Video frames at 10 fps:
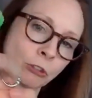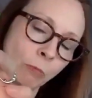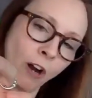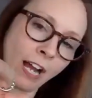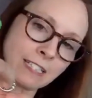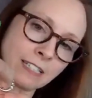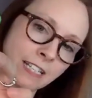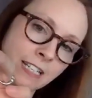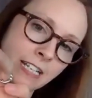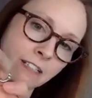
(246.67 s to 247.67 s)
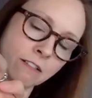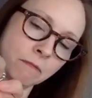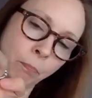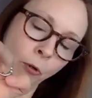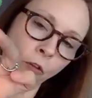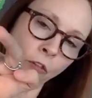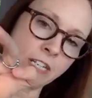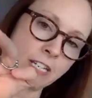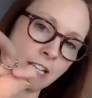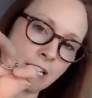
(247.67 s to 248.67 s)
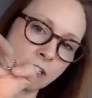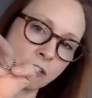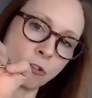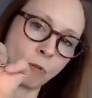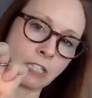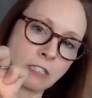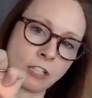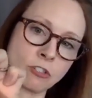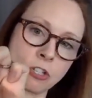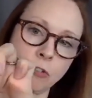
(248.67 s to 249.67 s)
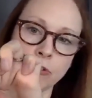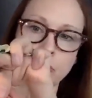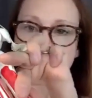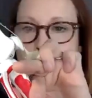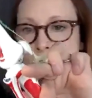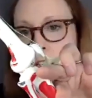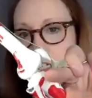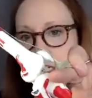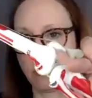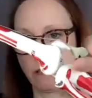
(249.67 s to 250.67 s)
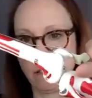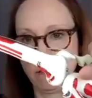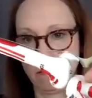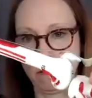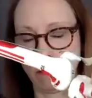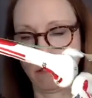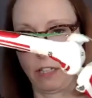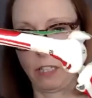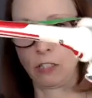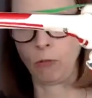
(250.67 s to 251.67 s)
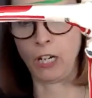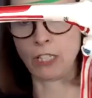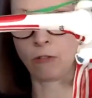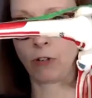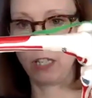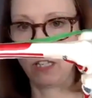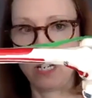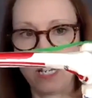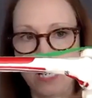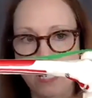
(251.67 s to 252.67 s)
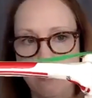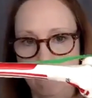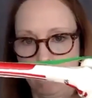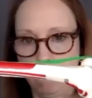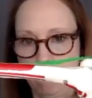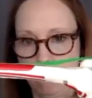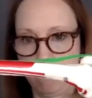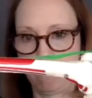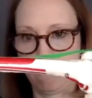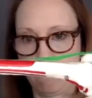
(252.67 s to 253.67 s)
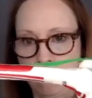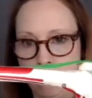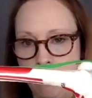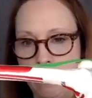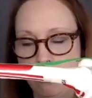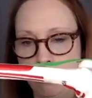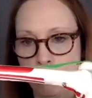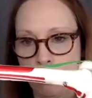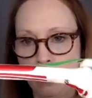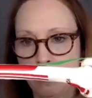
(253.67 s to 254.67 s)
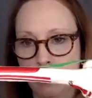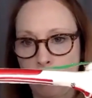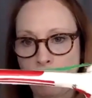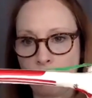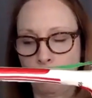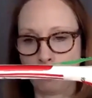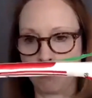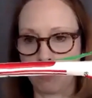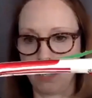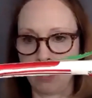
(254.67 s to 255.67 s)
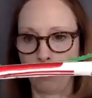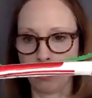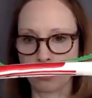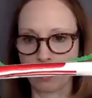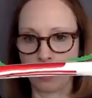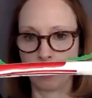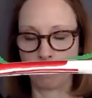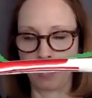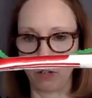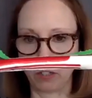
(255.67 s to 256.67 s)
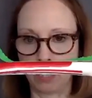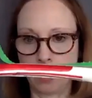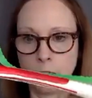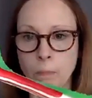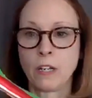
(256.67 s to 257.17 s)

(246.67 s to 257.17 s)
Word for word: tuberosity in, pull the knee into extension or straighten the knee, all right. So when I straighten the knee, the insertion is coming closer to the origin up there at the hip.